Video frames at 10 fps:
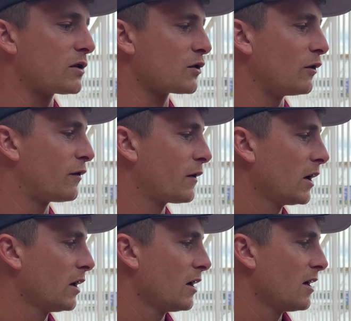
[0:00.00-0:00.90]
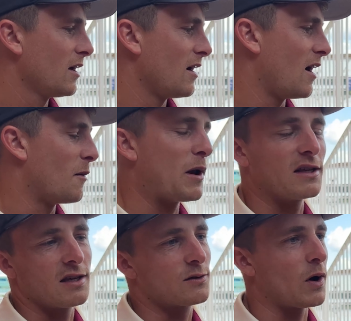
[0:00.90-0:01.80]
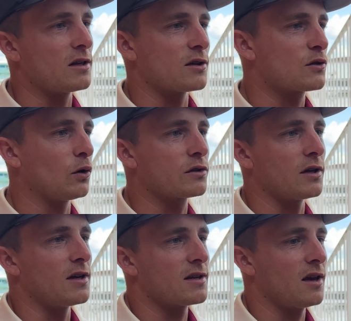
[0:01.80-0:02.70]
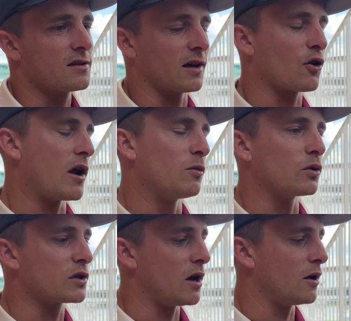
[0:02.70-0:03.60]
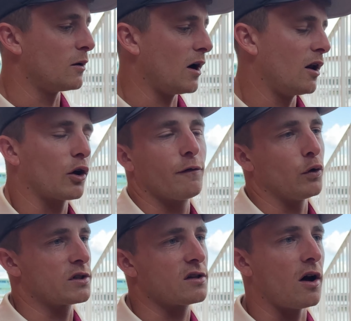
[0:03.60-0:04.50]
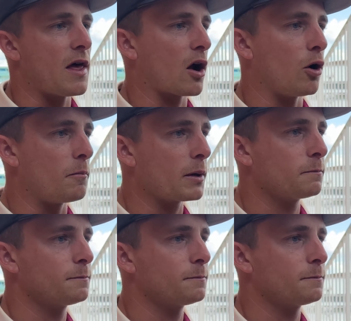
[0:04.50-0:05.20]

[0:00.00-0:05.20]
we sort of uh, play T20s at Taunton, it, it's incredible. So uh, looking forward to starting that comp.